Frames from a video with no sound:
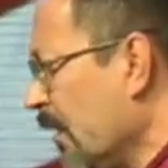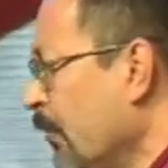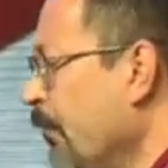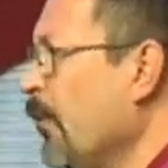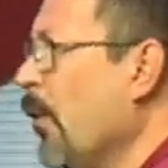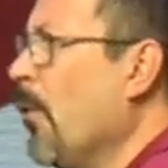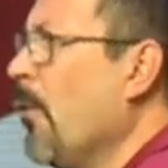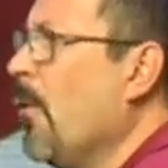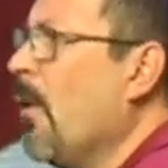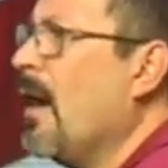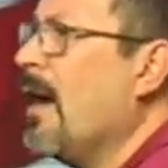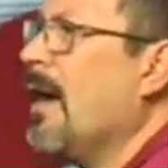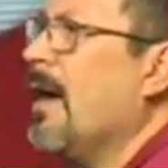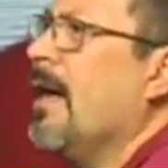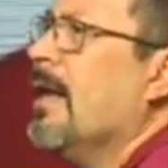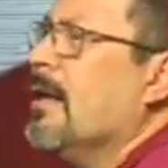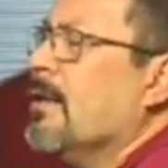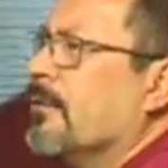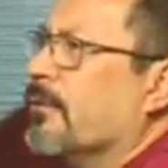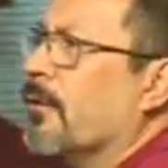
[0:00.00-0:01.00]
so, uh,
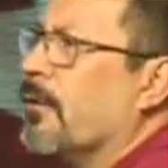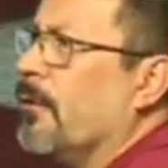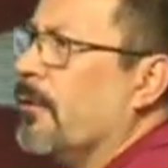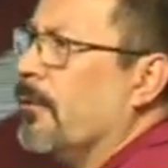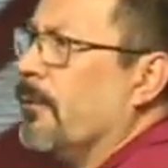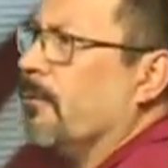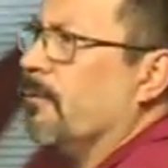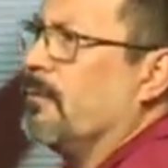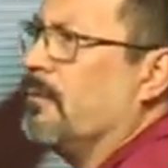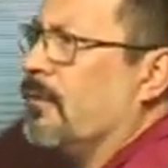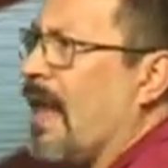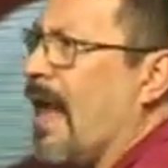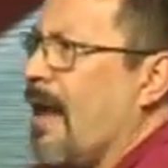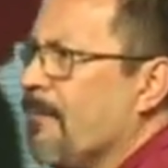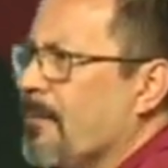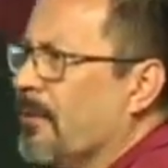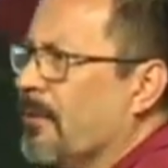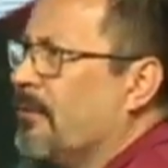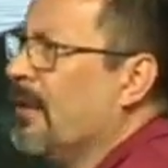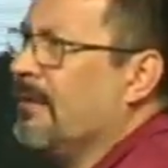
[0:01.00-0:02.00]
so
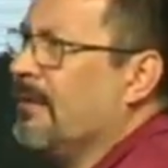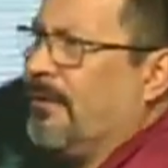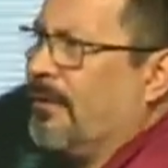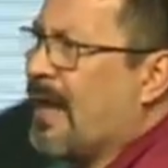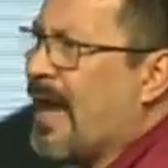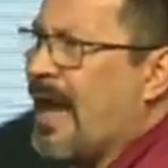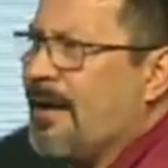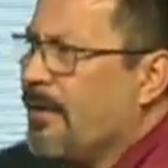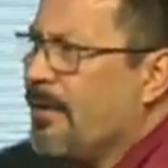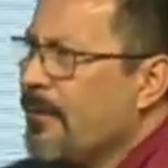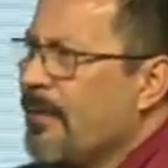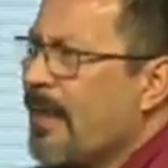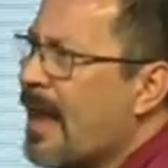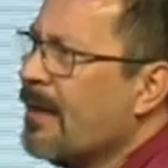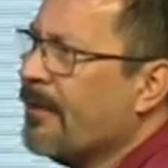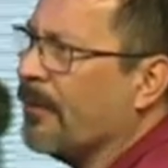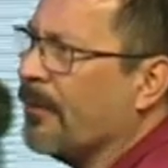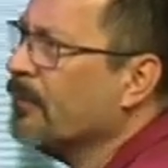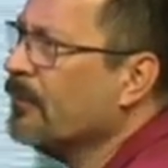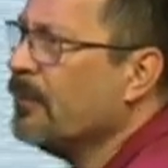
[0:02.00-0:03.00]
Samuel says, You can't do
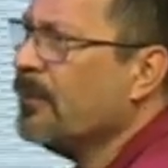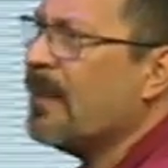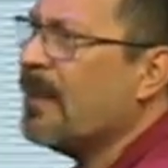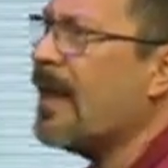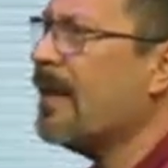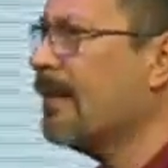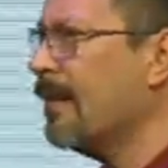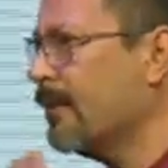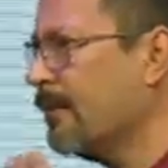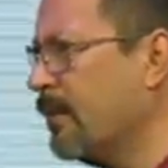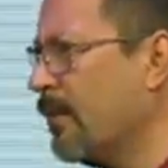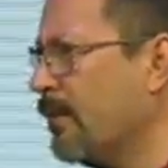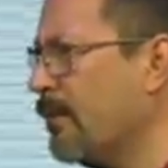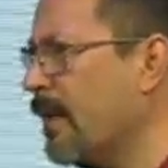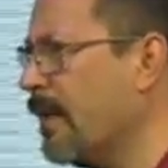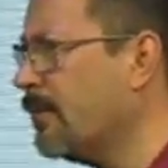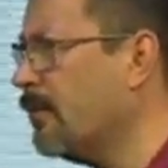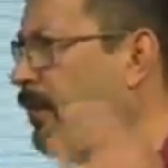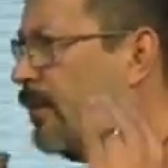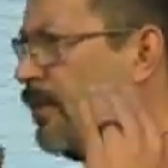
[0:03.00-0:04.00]
that. Don't do that. That's, you,
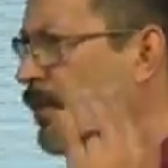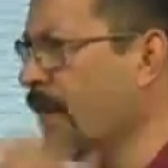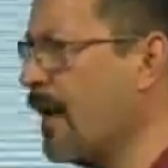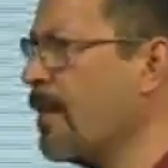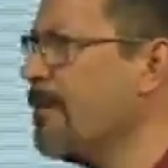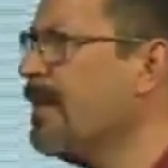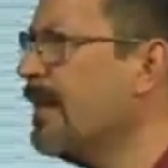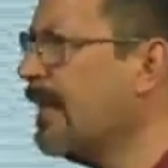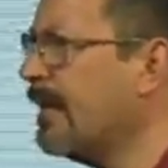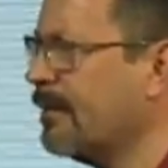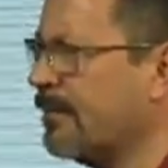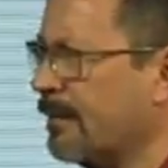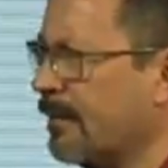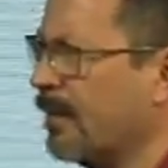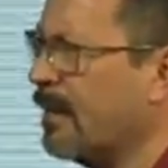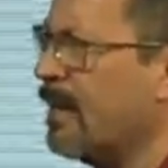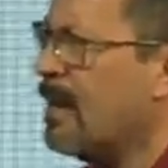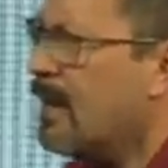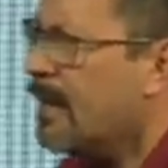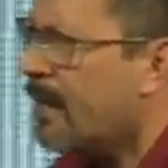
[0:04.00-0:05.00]
that's, you're coming against
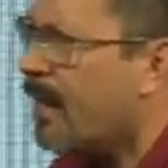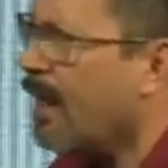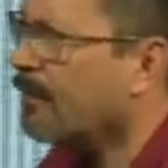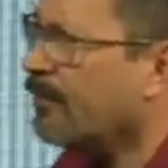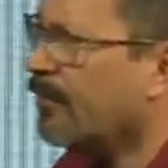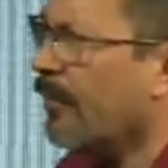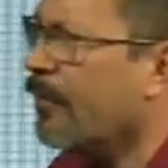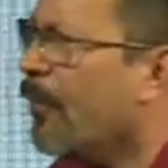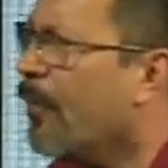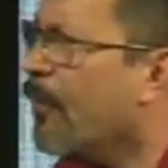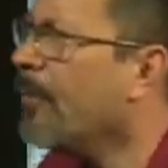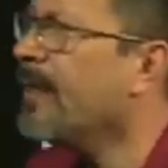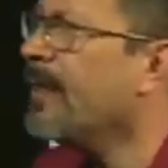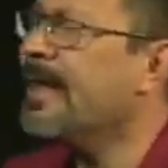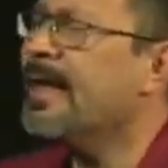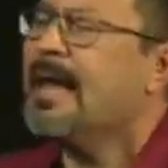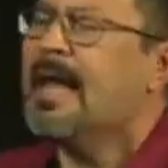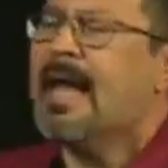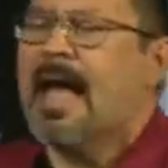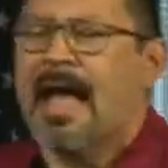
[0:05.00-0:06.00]
God's
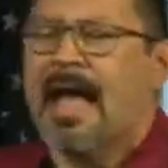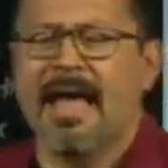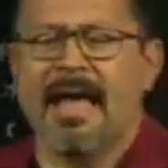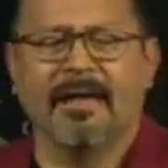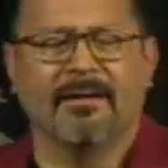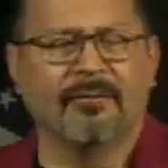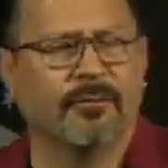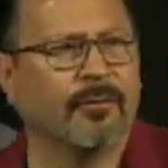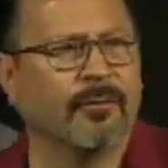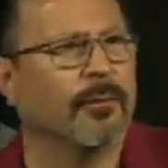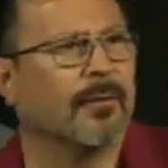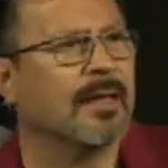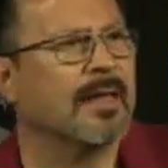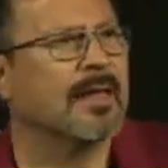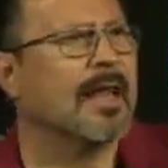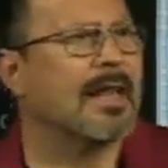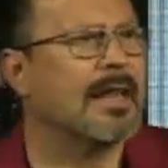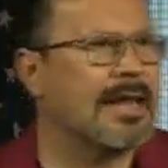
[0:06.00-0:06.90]
authority. And, and, so then